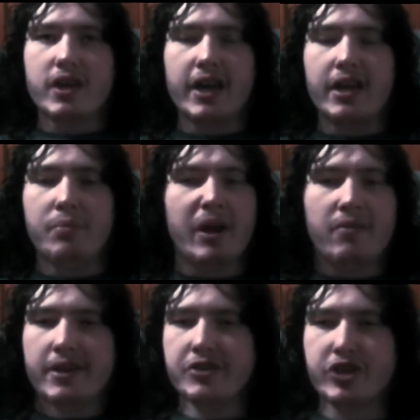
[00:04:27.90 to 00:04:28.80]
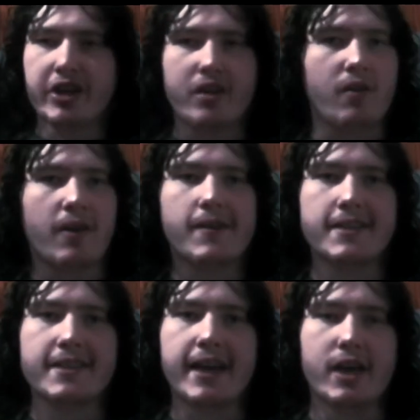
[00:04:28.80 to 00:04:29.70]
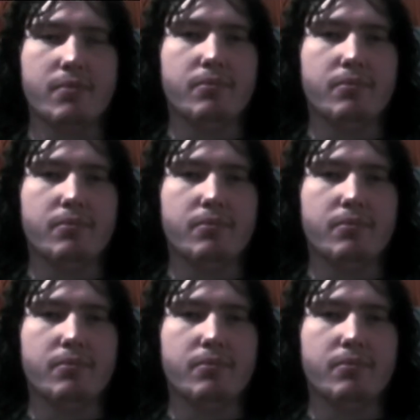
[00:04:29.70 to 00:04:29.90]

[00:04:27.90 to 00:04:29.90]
and apparently she could clearly see him.